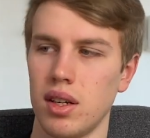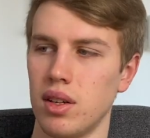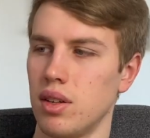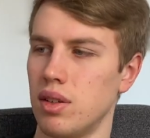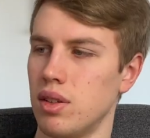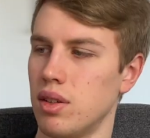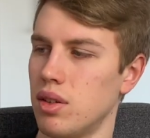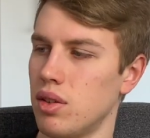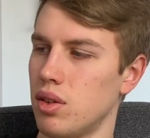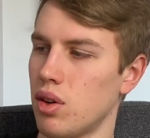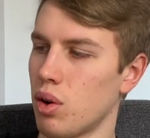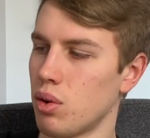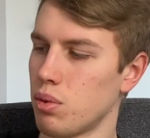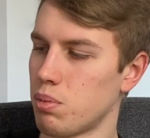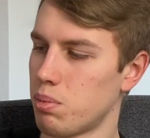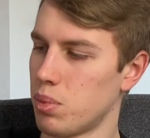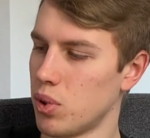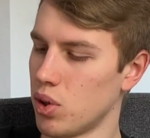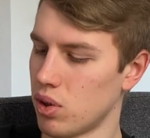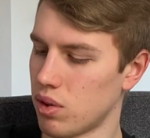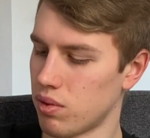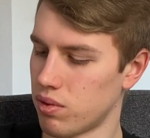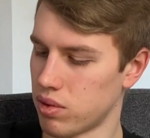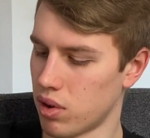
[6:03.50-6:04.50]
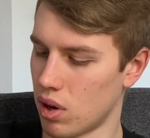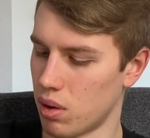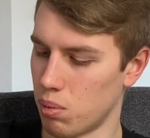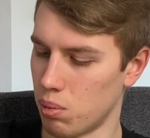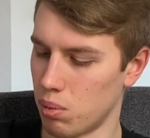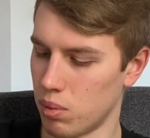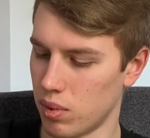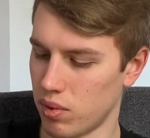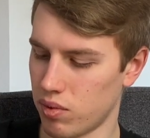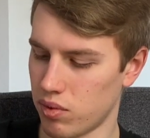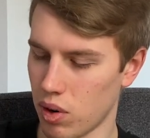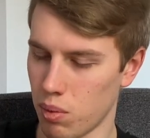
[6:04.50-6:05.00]
notebook
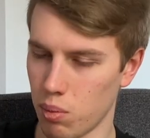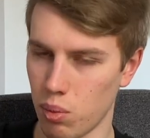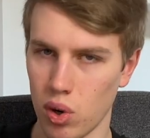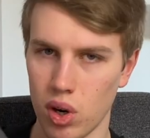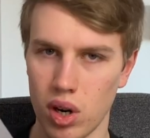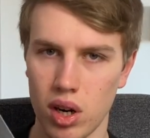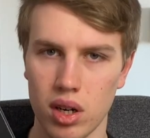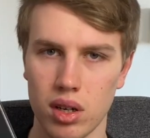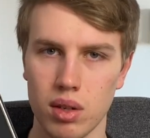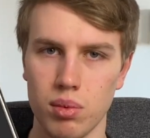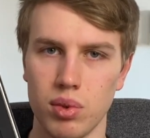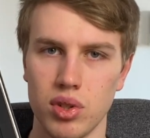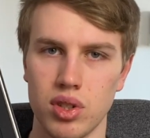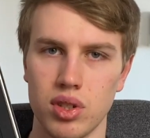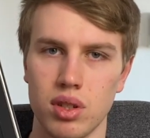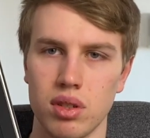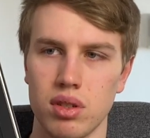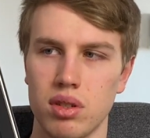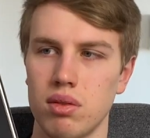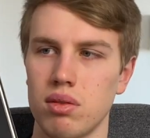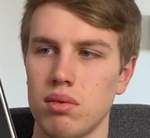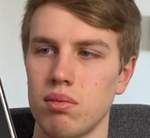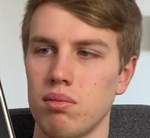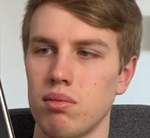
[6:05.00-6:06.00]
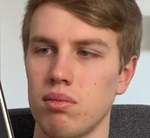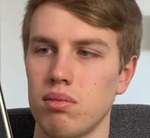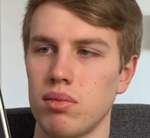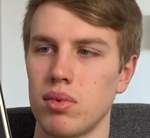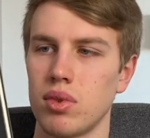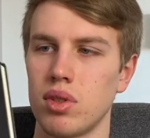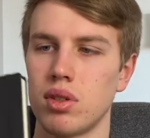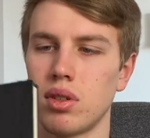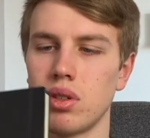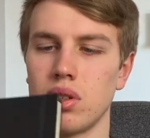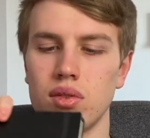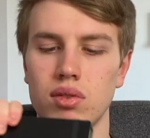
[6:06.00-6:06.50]
from work, which is
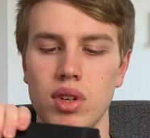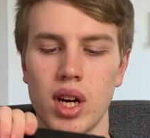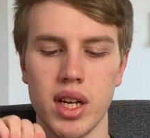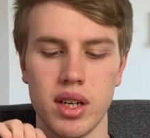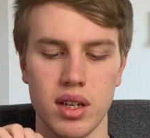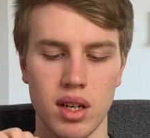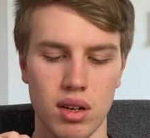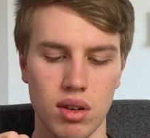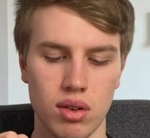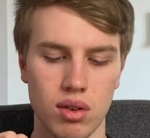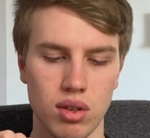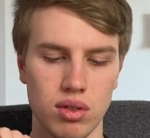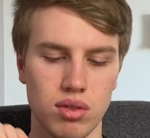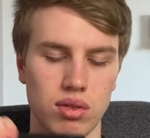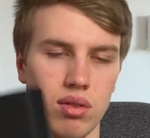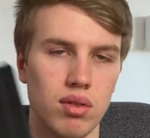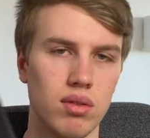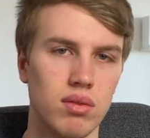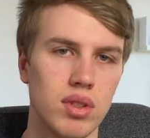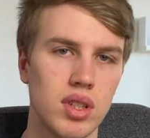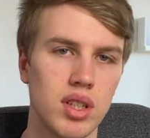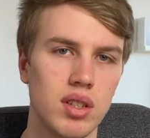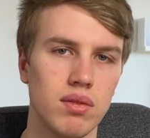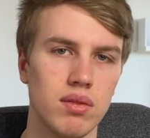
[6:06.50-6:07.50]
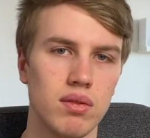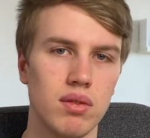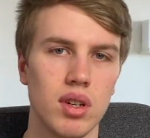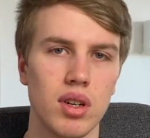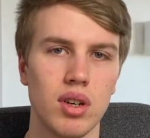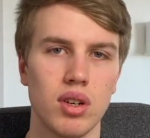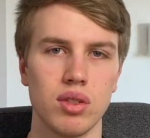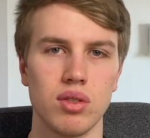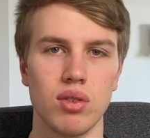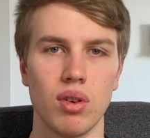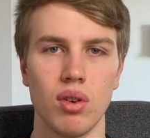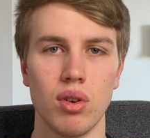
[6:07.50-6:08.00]
great and
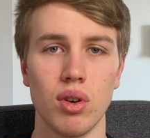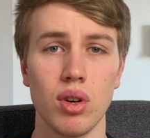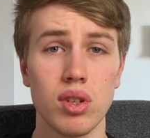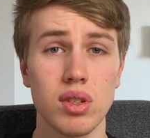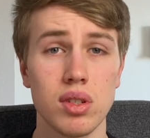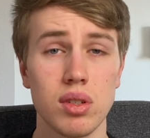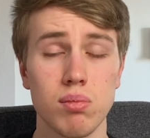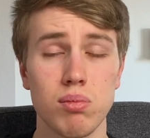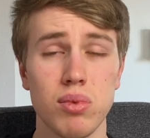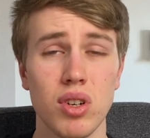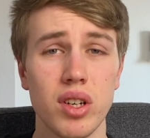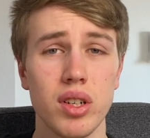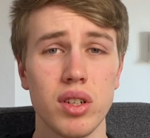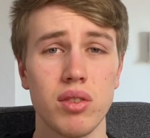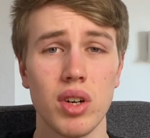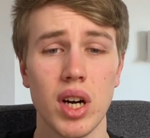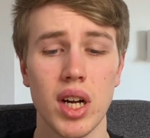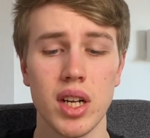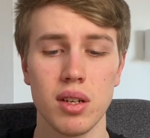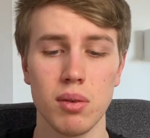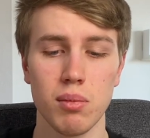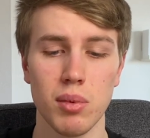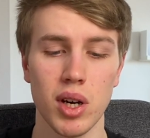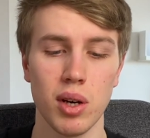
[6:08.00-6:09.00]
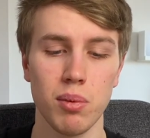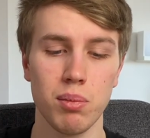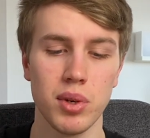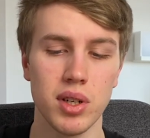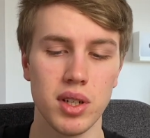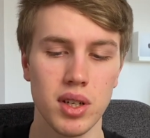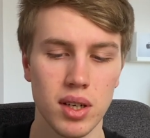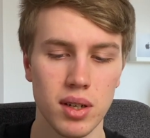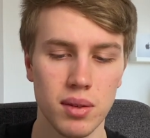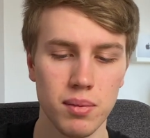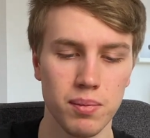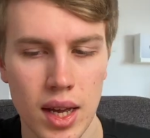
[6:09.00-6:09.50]
also looks pretty great in my
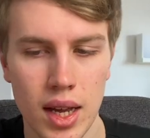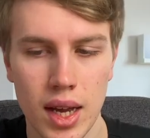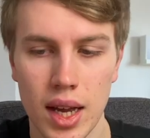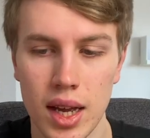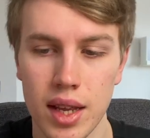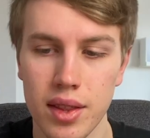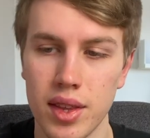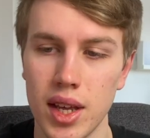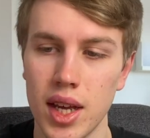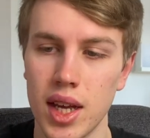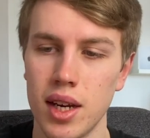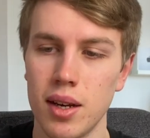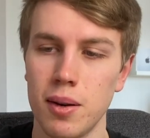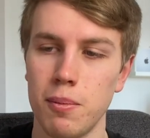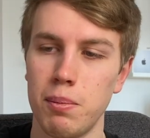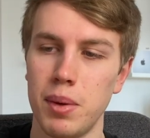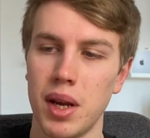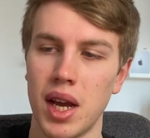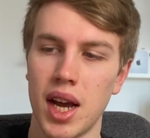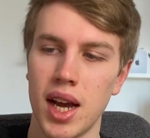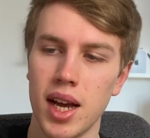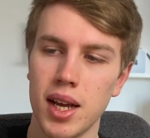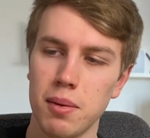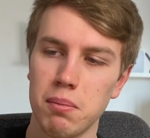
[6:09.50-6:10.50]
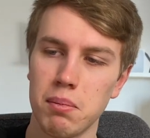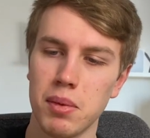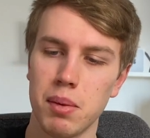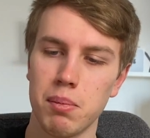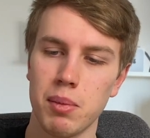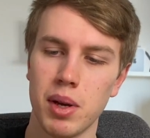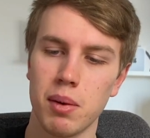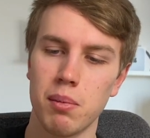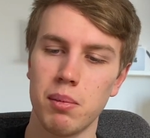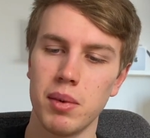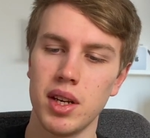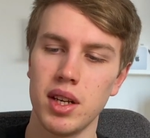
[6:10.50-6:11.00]
opinion. And then behind my
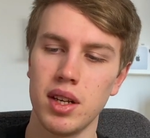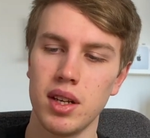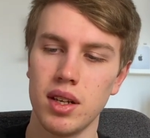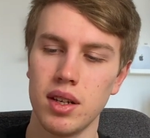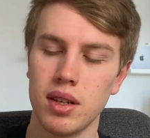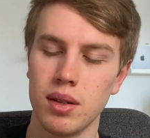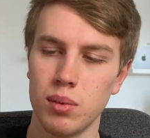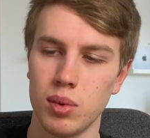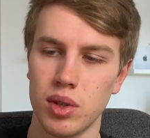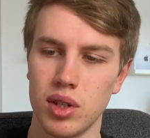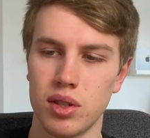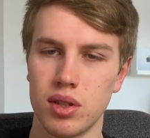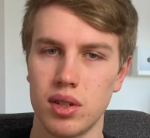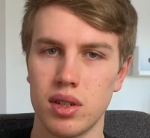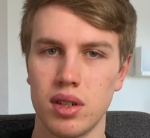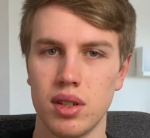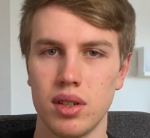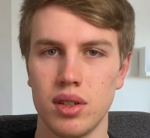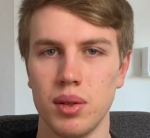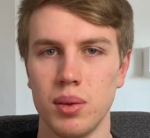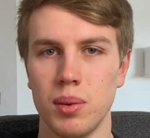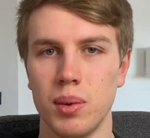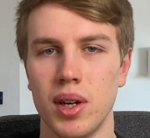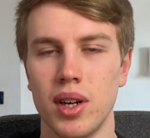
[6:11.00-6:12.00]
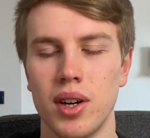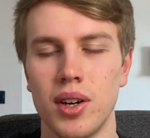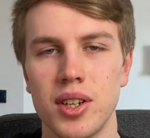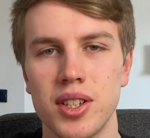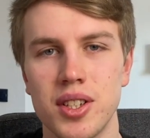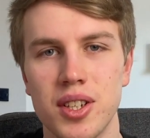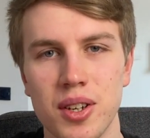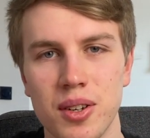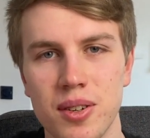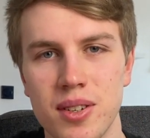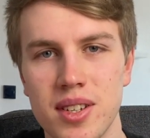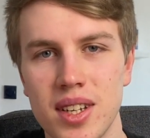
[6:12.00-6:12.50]
Mac Mini, which you will
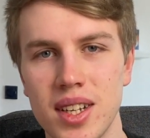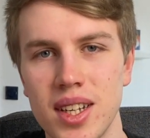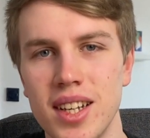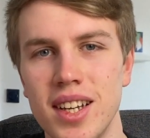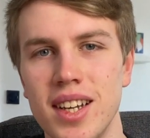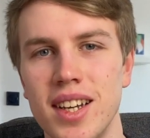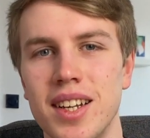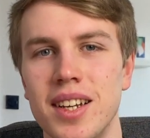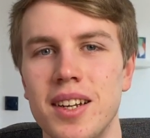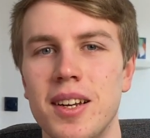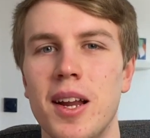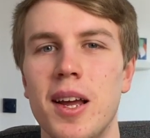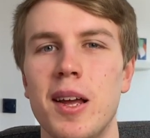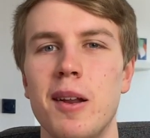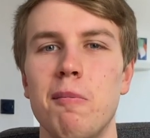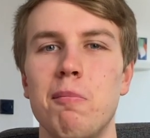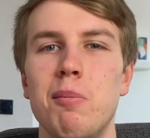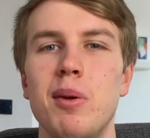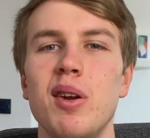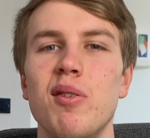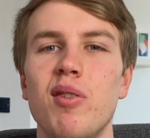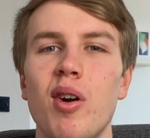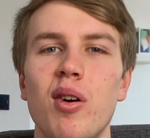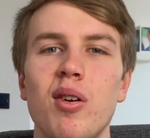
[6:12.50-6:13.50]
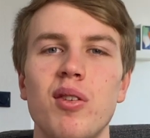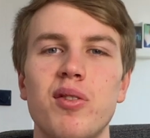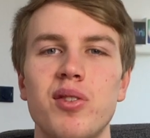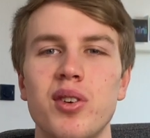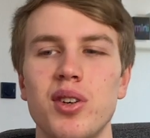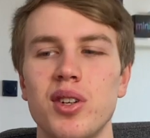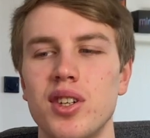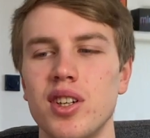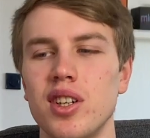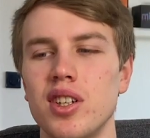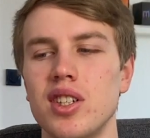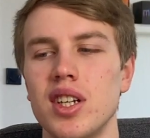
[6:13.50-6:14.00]
also see in B-roll
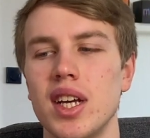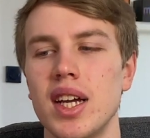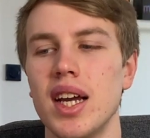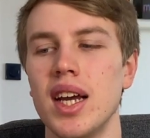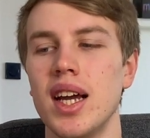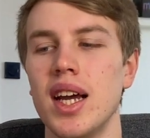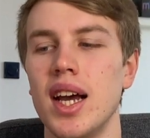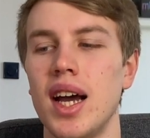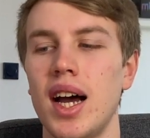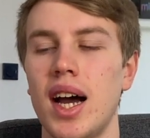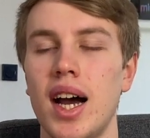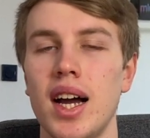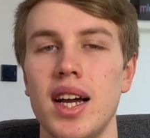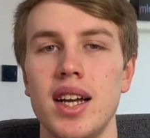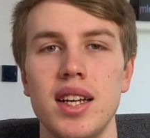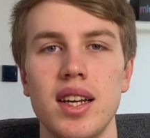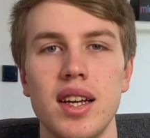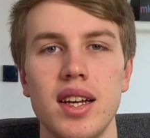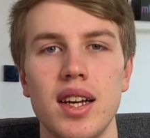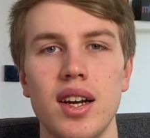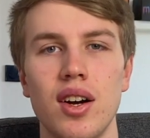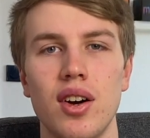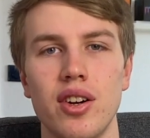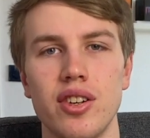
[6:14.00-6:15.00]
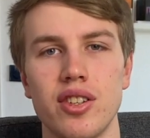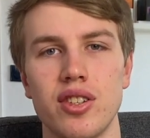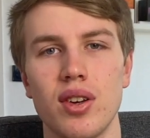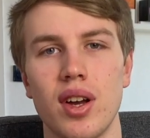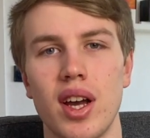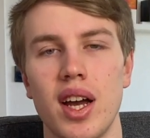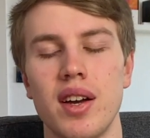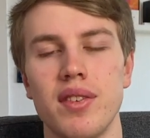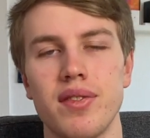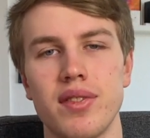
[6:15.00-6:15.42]
footage, I also have